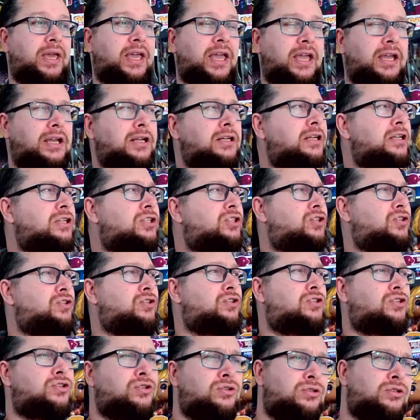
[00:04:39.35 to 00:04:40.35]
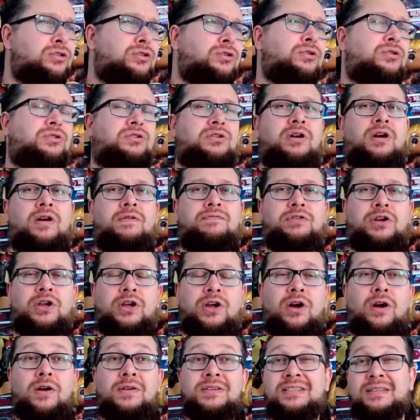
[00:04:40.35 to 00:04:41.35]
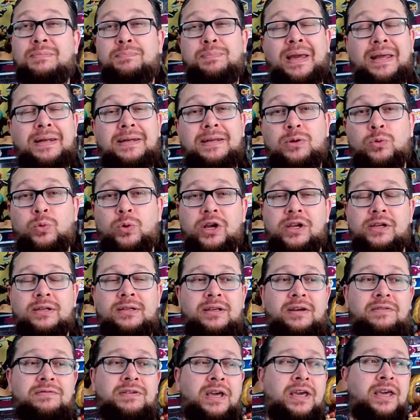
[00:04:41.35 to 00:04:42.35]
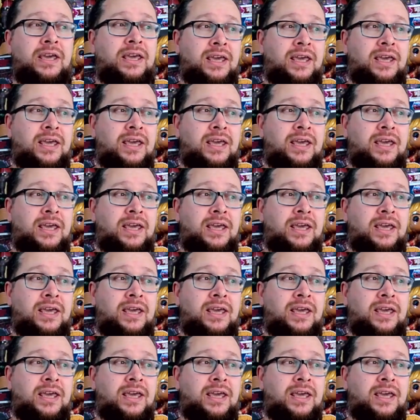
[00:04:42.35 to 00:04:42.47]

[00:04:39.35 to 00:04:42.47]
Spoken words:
English to Zulu to Afrikaans, depending where you live.